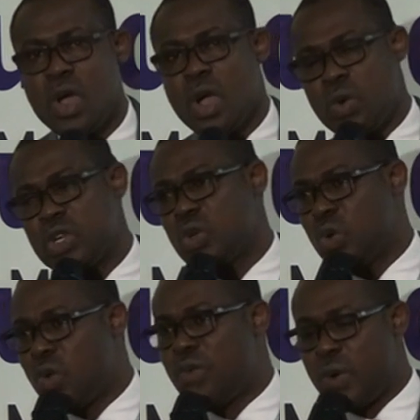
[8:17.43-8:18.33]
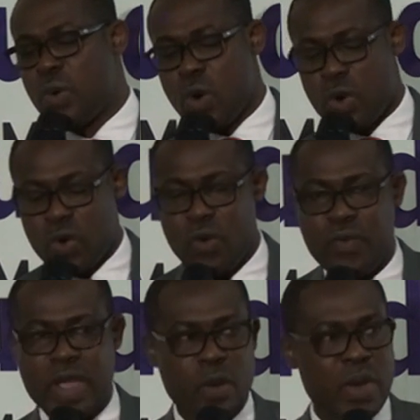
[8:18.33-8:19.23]
We should look
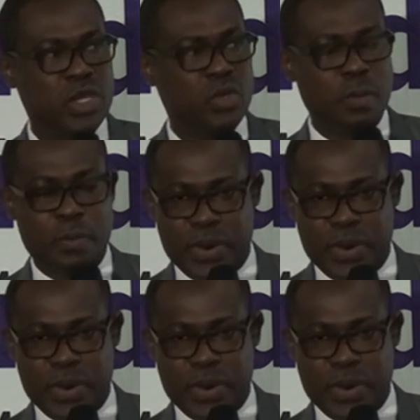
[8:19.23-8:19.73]
for a way to